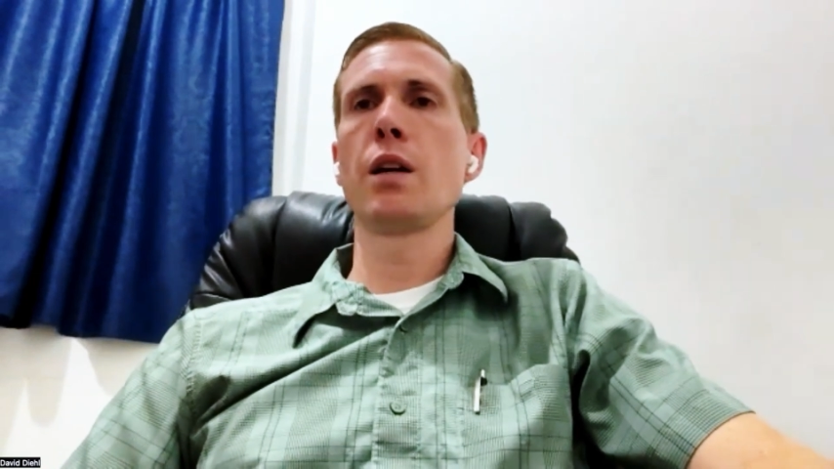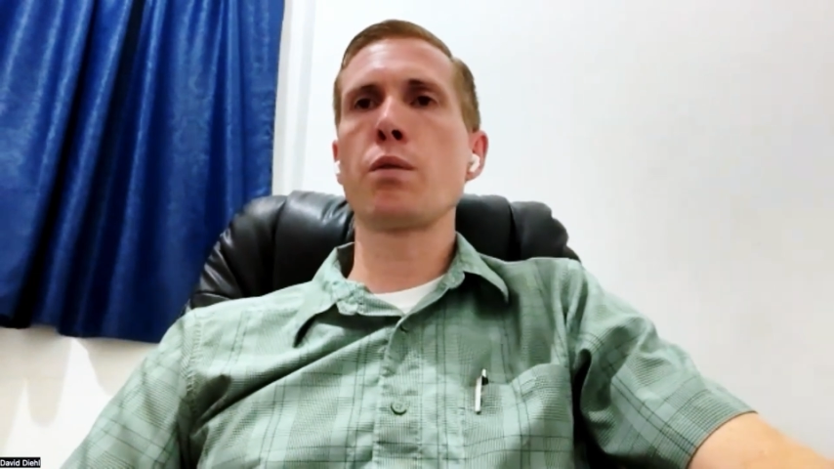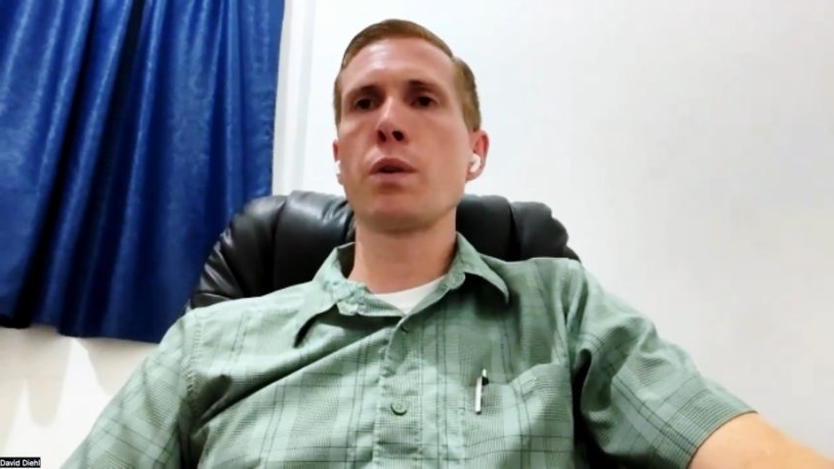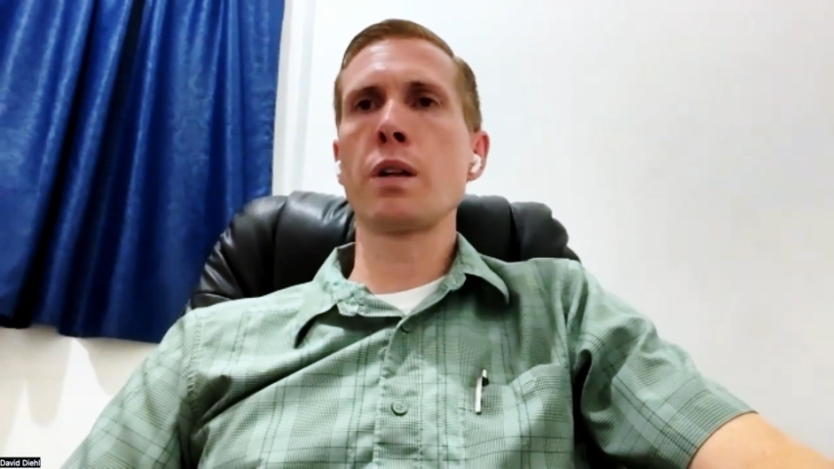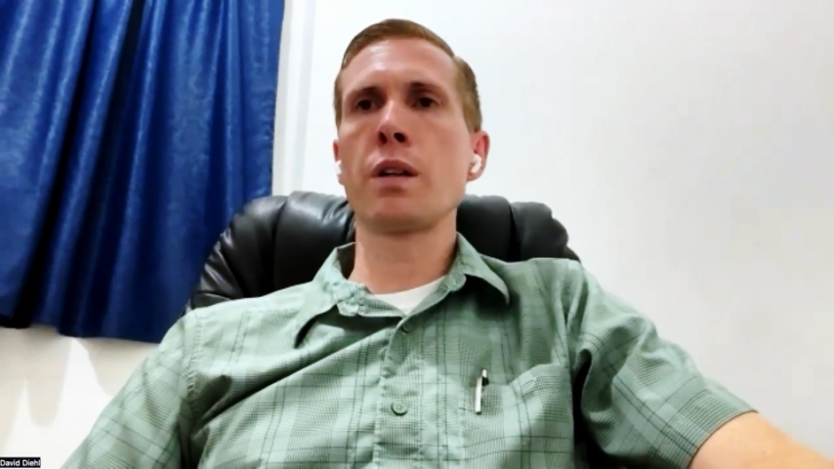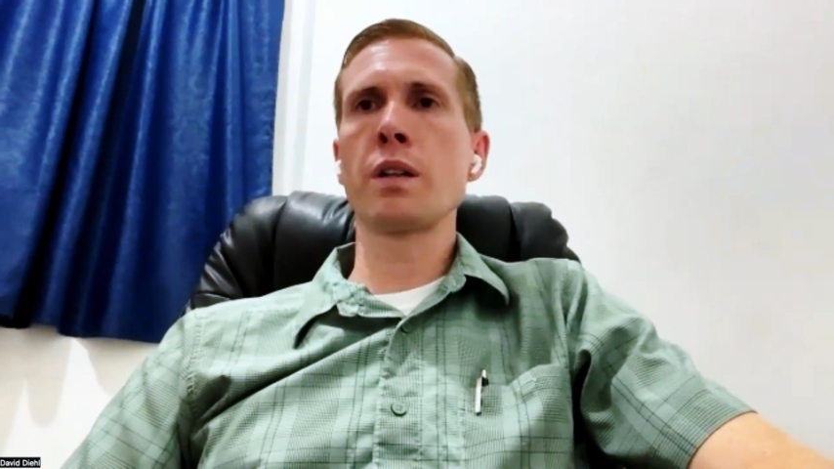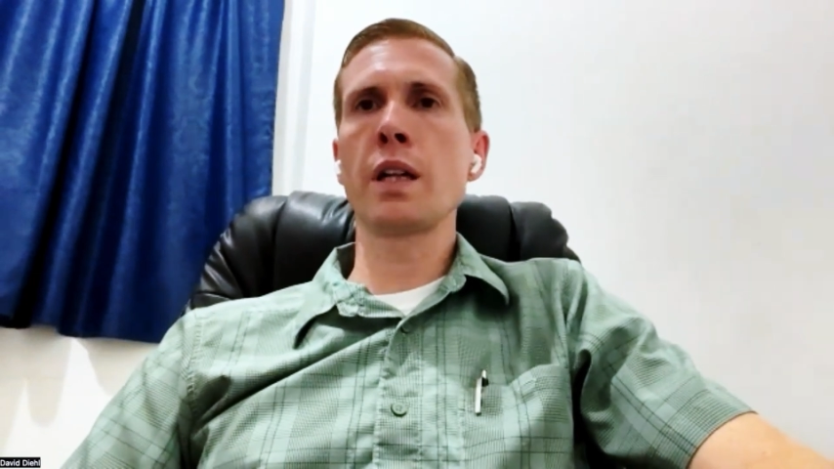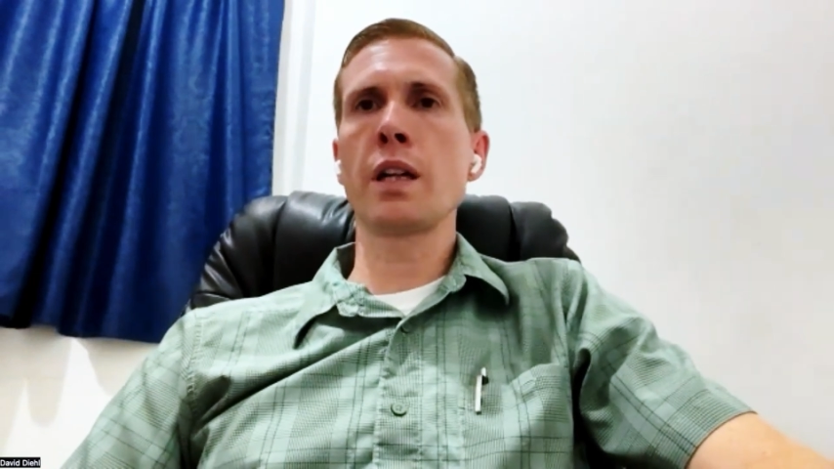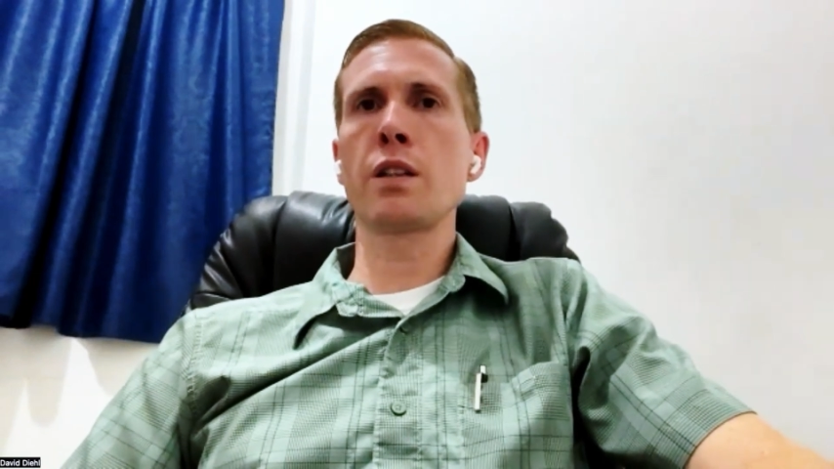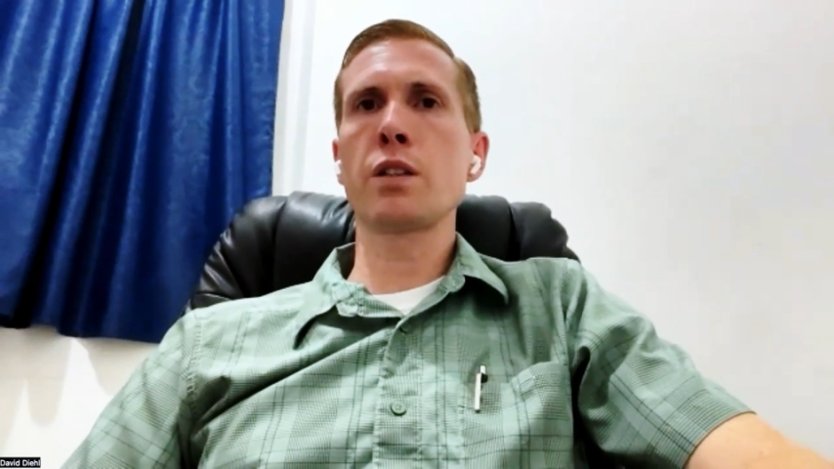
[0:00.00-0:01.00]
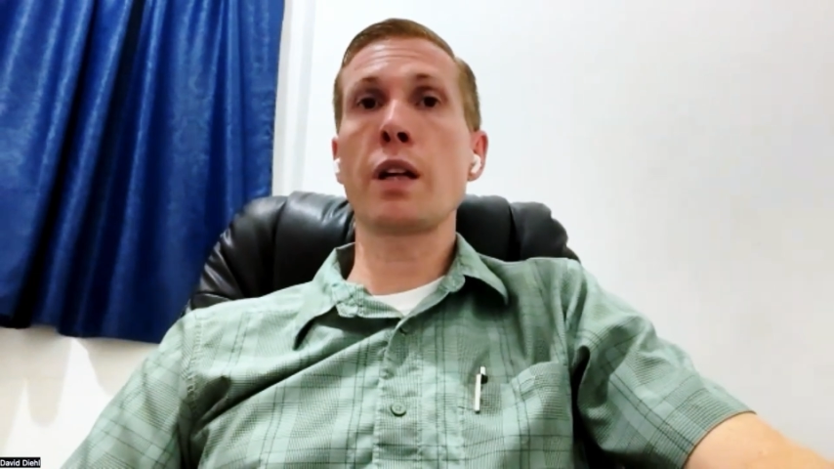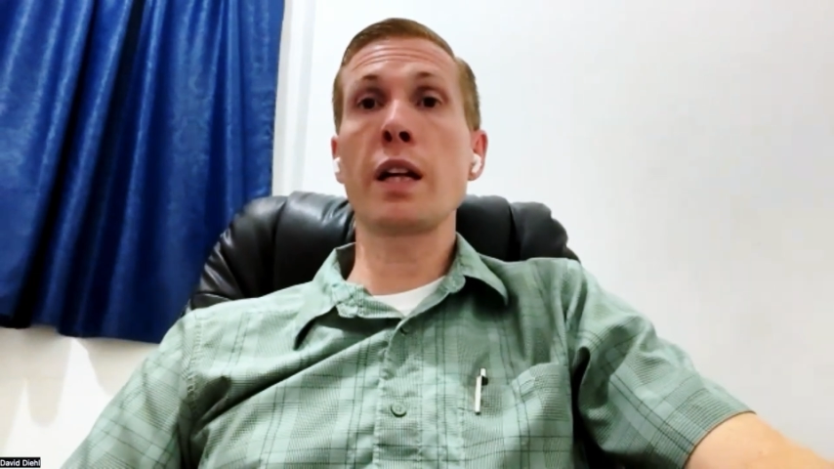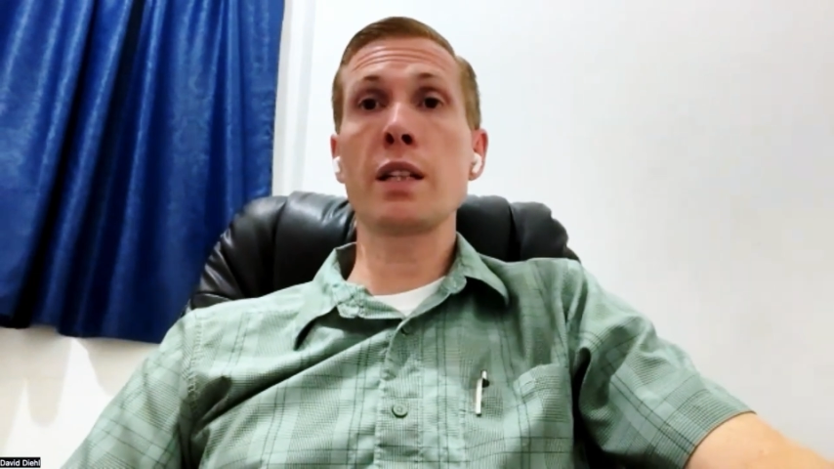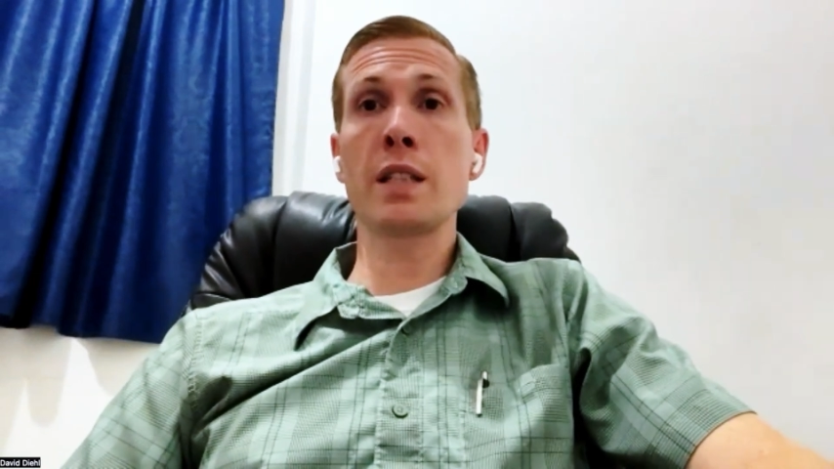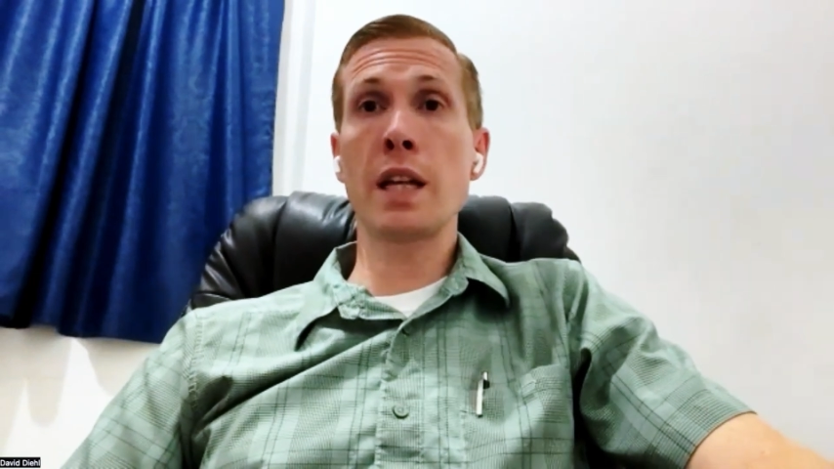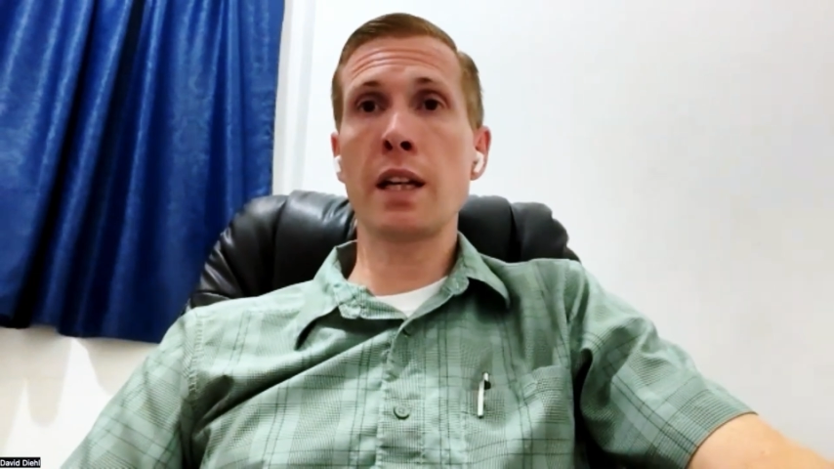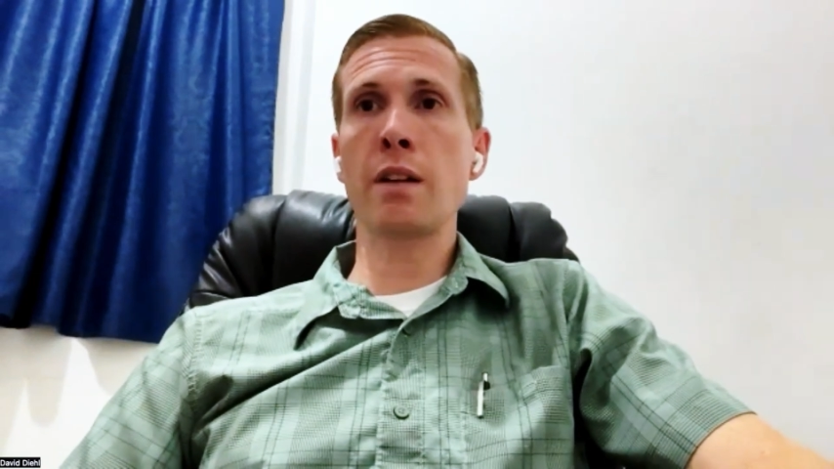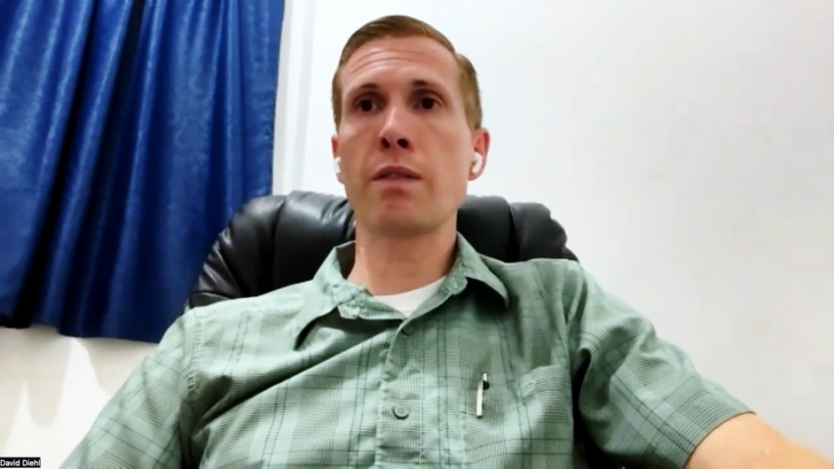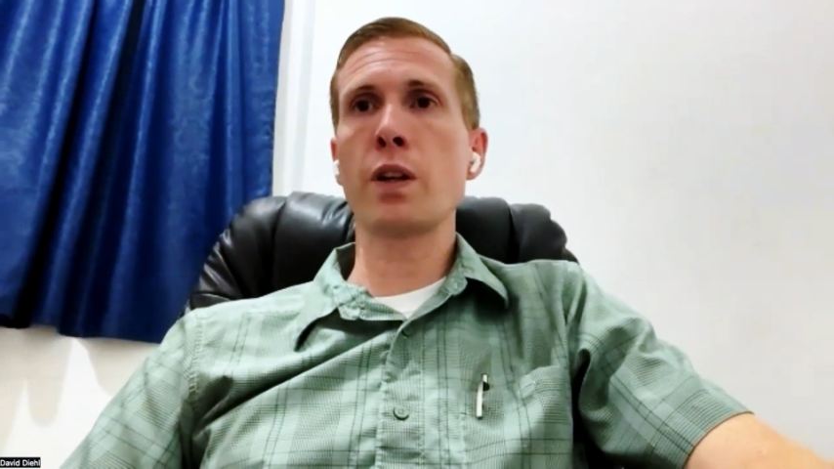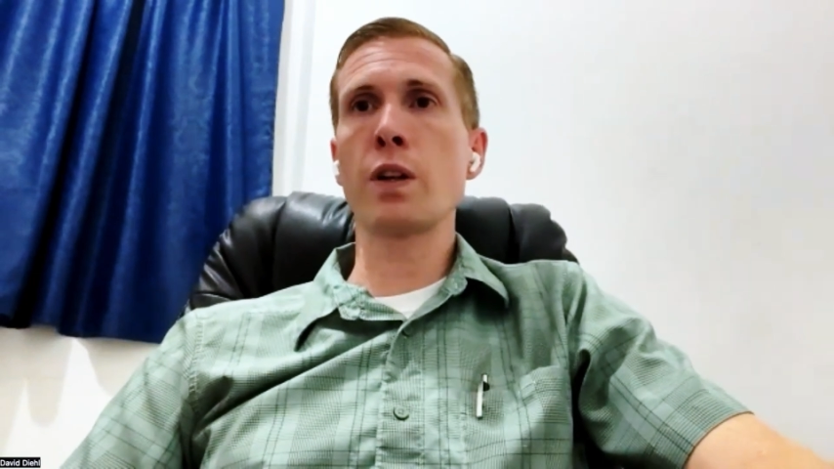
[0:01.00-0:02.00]
we're going to try to take
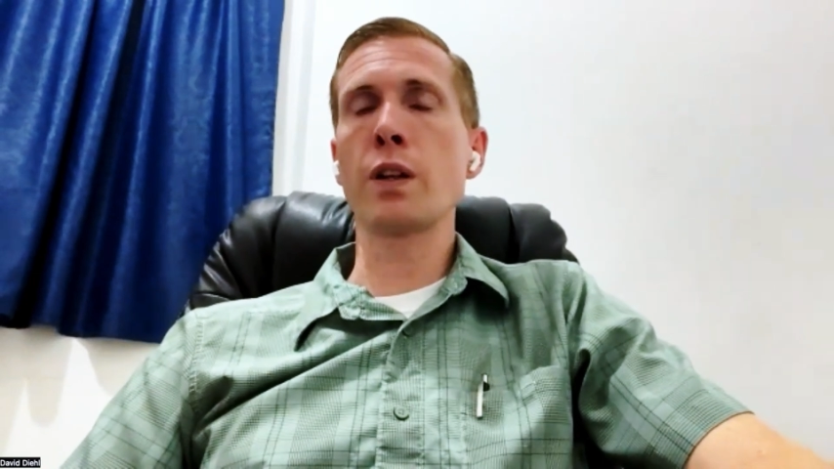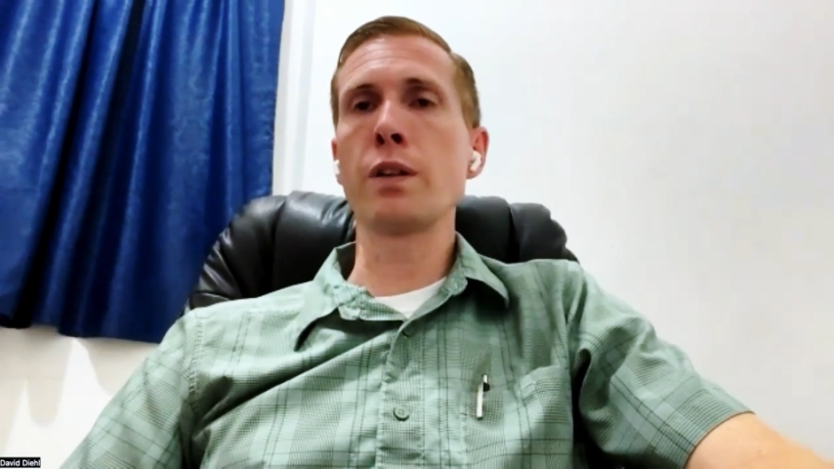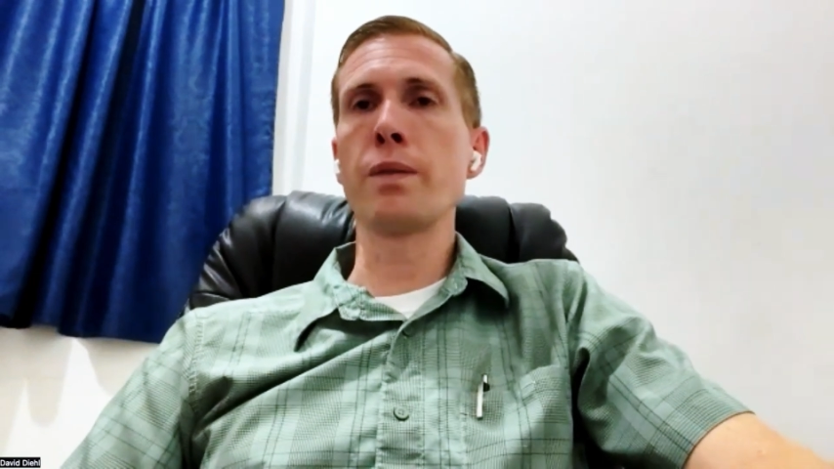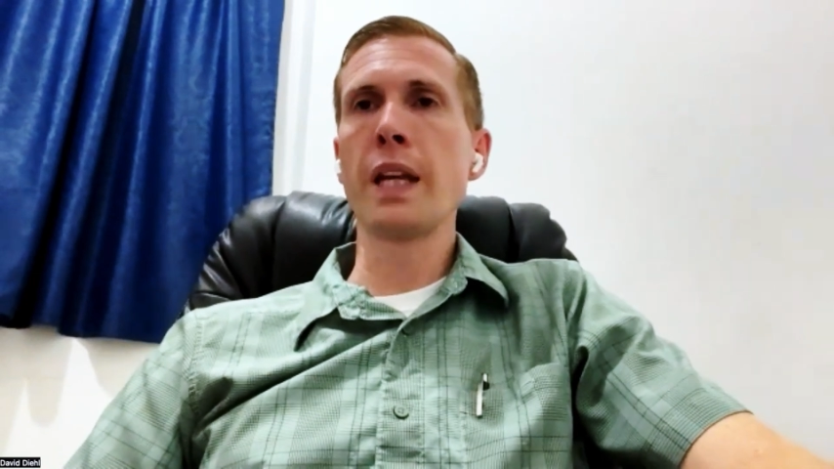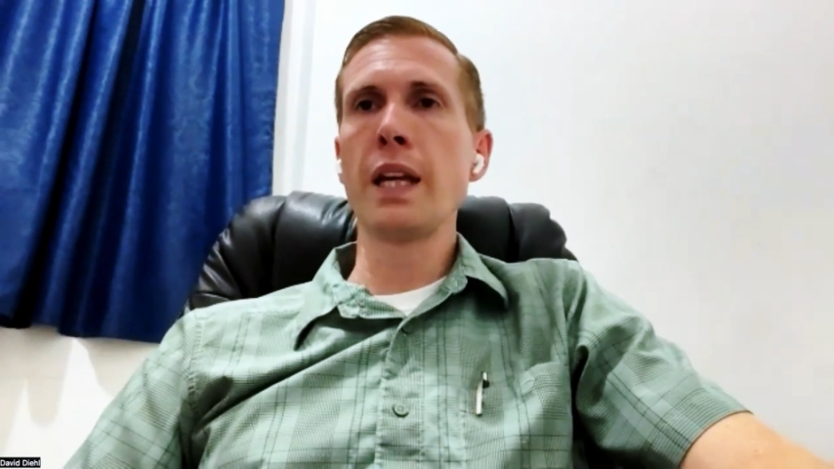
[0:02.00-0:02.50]
a furlough